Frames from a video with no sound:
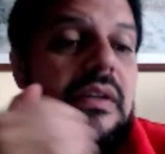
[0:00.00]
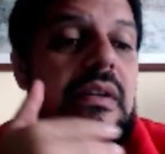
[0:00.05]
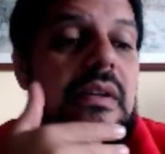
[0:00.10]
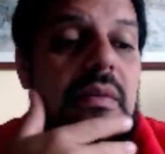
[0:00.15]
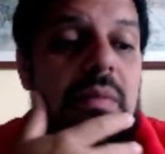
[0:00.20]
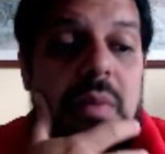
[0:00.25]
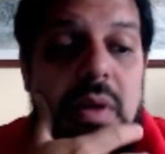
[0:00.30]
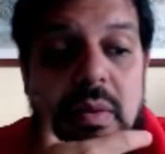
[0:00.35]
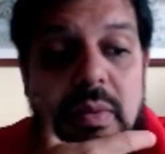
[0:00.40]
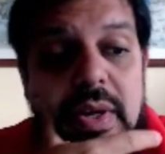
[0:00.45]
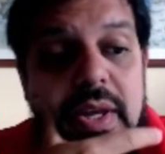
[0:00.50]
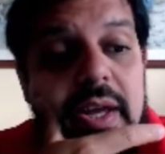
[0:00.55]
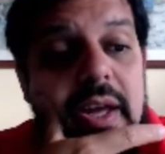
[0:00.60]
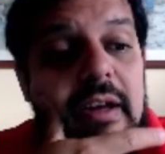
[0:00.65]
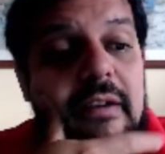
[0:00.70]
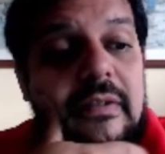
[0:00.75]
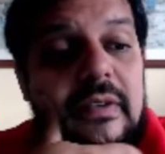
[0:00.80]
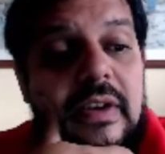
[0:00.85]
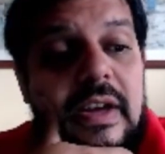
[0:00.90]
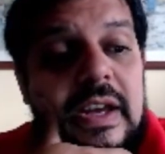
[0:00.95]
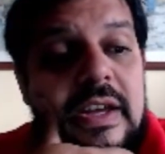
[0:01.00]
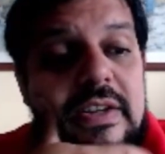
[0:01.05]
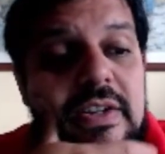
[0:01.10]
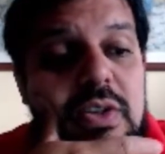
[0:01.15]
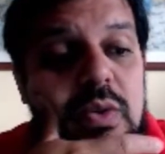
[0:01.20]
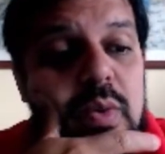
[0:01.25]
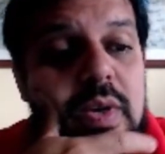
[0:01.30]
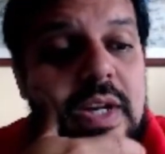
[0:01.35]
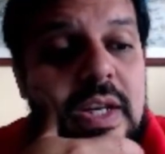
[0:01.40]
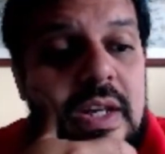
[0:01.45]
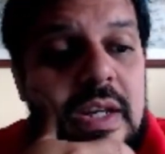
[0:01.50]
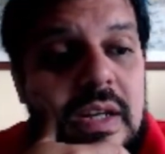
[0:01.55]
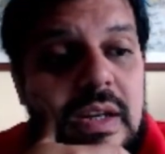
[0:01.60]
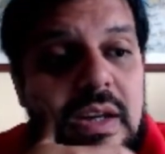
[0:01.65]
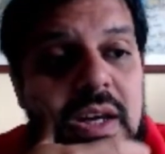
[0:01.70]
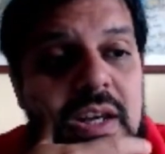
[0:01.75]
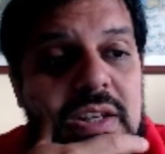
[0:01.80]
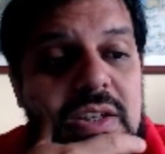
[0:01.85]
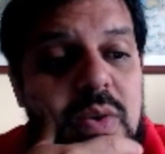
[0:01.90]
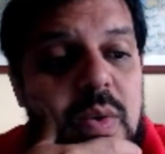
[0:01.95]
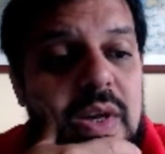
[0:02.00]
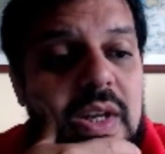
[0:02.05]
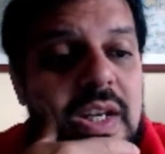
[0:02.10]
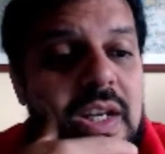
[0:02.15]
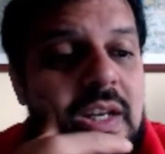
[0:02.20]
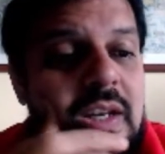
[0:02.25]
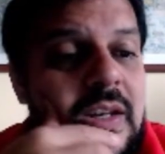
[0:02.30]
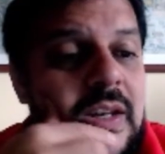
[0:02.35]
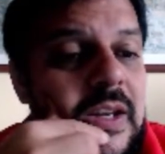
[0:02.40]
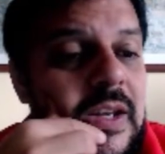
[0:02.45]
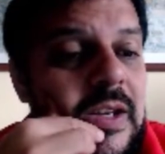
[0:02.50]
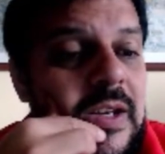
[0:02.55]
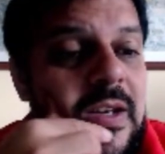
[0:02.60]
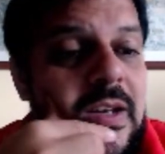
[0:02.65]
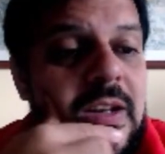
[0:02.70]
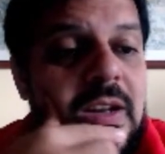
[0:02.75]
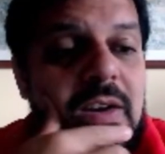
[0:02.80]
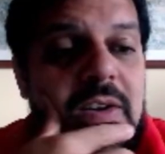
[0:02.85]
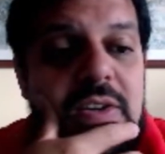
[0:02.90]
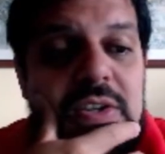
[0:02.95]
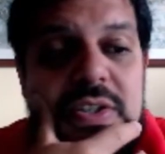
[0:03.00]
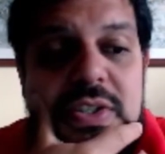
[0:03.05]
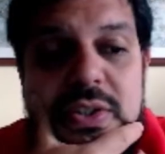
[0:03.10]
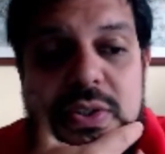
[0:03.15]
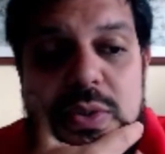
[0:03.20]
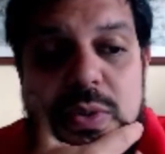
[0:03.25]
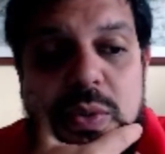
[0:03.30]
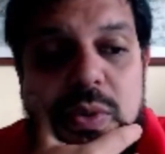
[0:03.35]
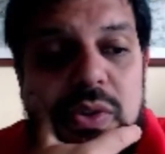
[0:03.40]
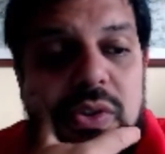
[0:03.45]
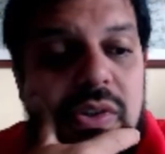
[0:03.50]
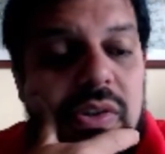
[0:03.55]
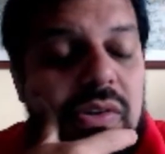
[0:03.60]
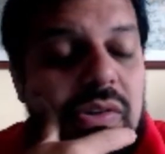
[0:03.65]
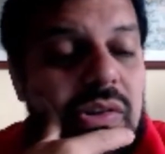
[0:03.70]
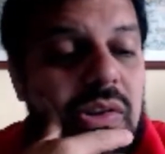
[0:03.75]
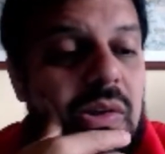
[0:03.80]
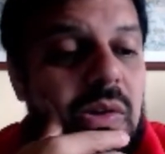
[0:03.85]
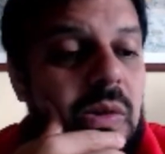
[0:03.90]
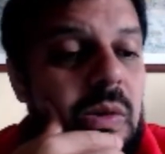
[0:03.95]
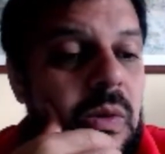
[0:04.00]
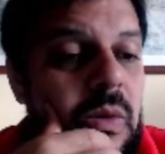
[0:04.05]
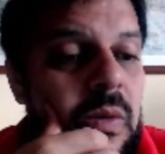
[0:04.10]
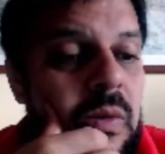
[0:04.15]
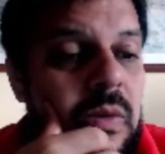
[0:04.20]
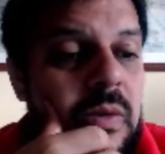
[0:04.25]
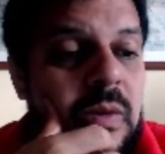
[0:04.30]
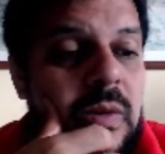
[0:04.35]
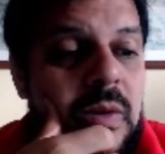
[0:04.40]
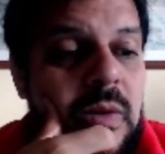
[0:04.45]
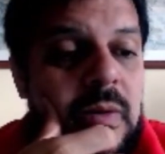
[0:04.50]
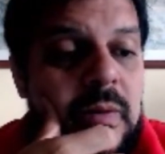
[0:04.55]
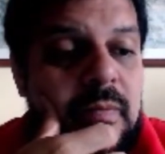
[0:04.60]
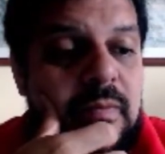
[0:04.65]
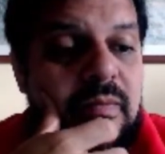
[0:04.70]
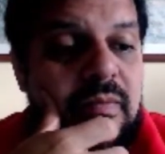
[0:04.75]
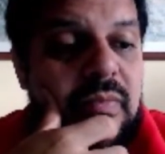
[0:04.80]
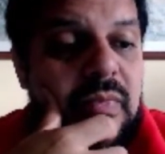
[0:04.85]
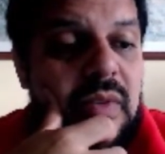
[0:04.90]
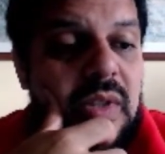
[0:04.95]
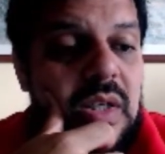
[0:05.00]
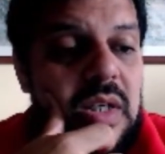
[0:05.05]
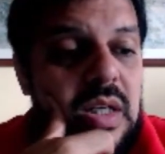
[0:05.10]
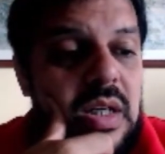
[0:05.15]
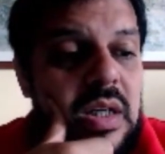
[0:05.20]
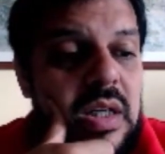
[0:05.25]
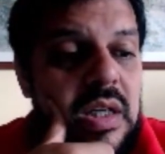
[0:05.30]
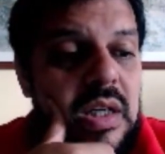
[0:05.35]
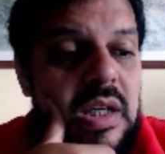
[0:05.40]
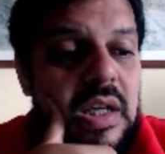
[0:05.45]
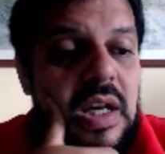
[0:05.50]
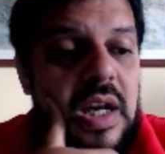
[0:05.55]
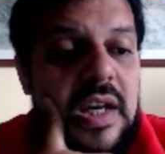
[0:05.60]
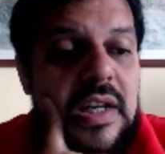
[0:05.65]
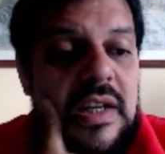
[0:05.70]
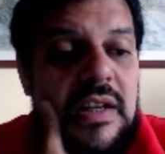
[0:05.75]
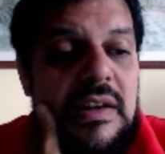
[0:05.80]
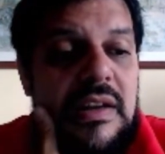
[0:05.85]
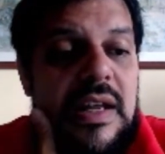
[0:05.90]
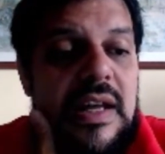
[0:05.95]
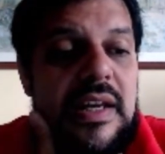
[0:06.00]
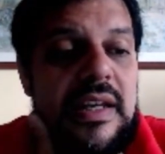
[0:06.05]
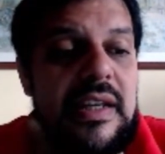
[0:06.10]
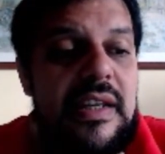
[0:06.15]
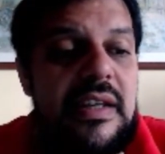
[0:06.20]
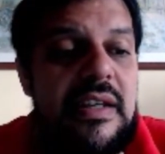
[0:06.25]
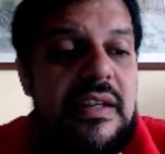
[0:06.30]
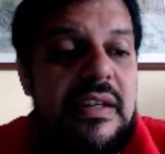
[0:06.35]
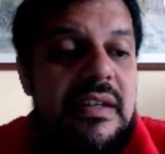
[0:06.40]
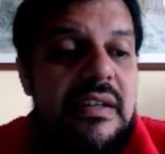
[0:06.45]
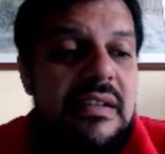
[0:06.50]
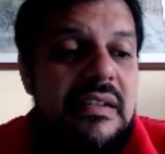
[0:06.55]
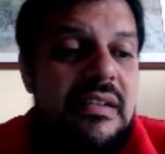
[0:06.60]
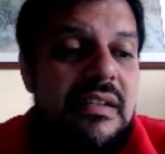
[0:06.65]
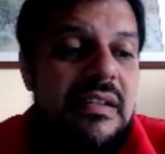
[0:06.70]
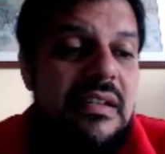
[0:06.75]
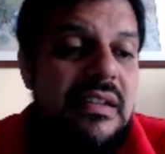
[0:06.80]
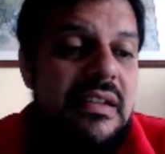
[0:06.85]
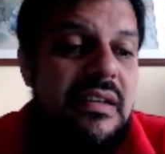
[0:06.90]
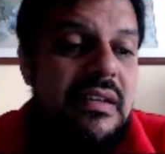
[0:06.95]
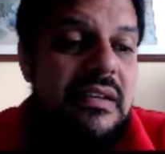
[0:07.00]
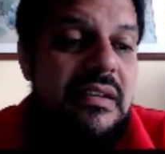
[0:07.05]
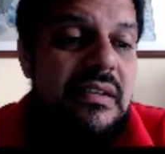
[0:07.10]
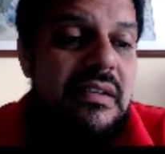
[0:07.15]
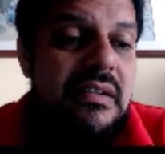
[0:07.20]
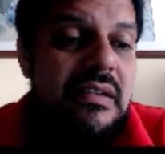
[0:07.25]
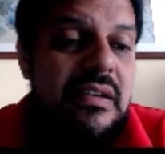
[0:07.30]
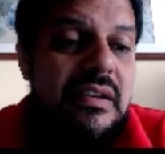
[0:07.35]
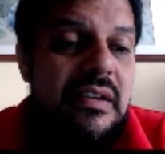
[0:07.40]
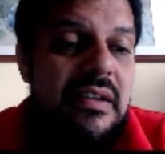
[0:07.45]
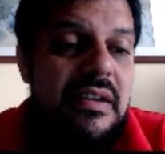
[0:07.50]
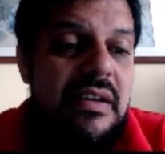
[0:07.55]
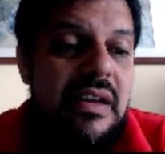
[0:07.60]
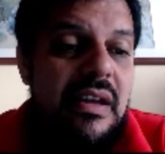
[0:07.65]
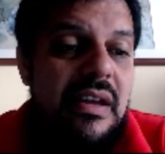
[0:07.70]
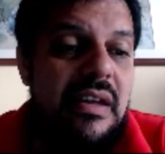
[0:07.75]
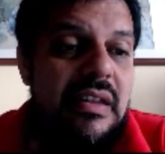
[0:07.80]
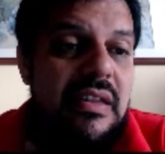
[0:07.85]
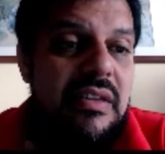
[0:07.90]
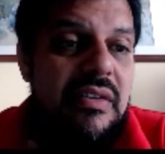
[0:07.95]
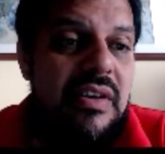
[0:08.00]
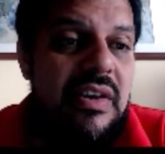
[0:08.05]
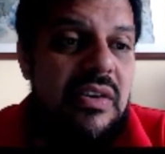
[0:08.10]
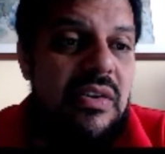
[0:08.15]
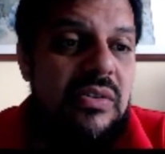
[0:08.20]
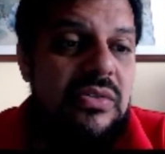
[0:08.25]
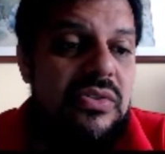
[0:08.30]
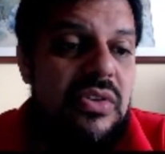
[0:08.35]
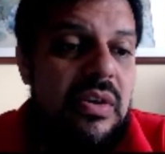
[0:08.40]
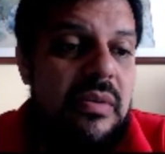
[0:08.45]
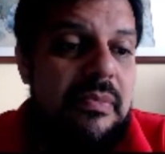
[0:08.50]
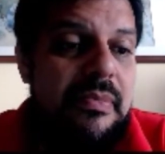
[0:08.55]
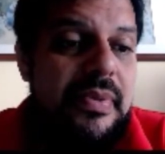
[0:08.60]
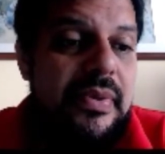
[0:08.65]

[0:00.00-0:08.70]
Well, we have ace queen in their suit, so I kind of like 3-no trump.